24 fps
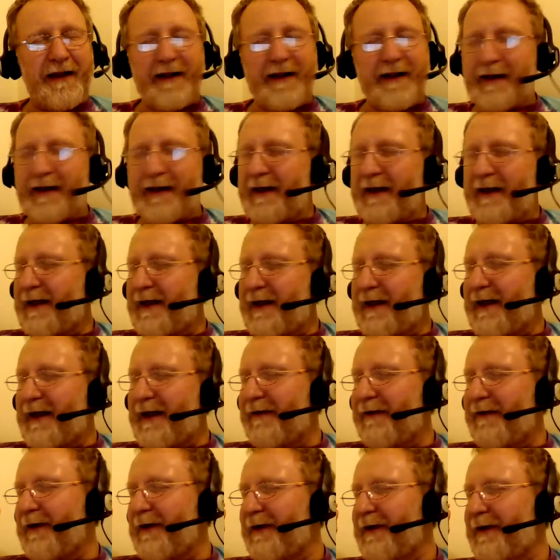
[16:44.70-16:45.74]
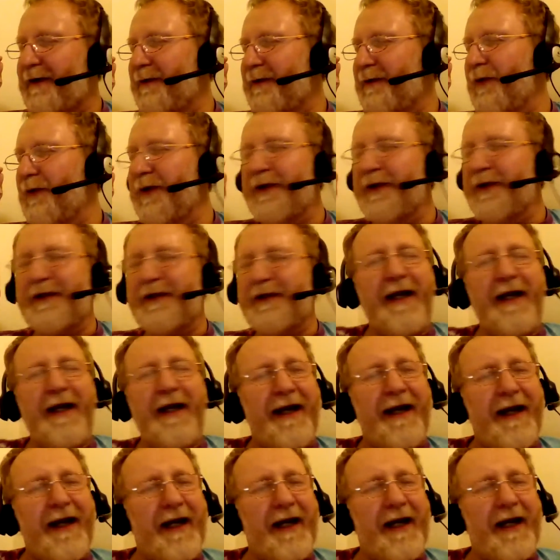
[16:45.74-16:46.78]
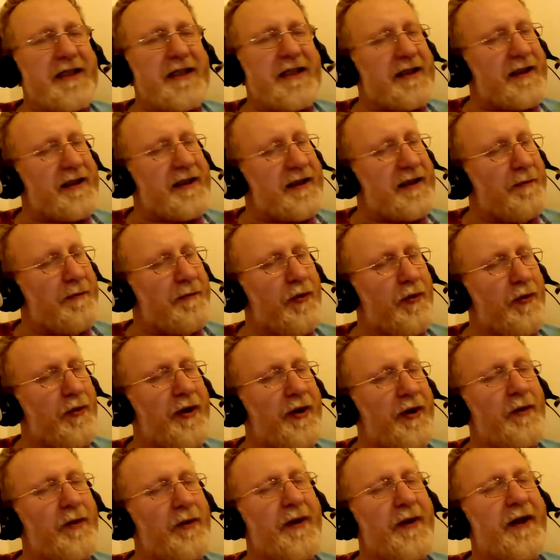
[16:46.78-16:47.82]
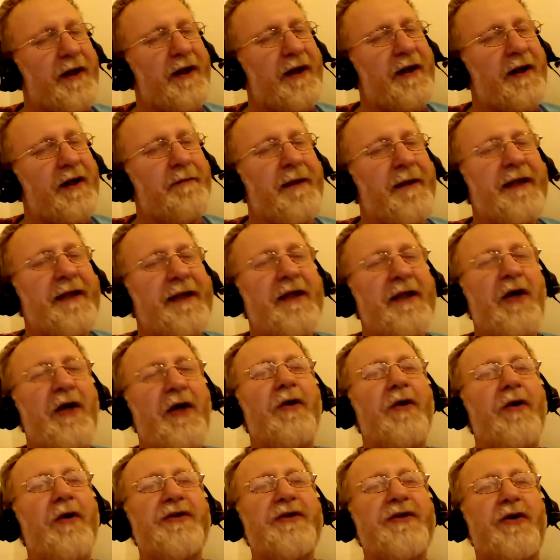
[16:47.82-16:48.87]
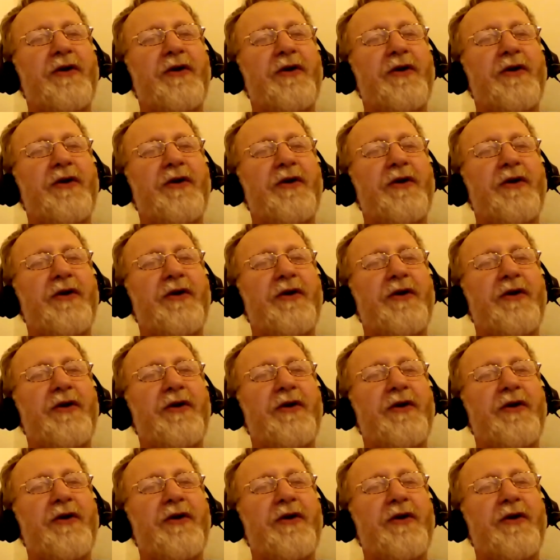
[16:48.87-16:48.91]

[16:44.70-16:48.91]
I forgot that word, is the point where many roads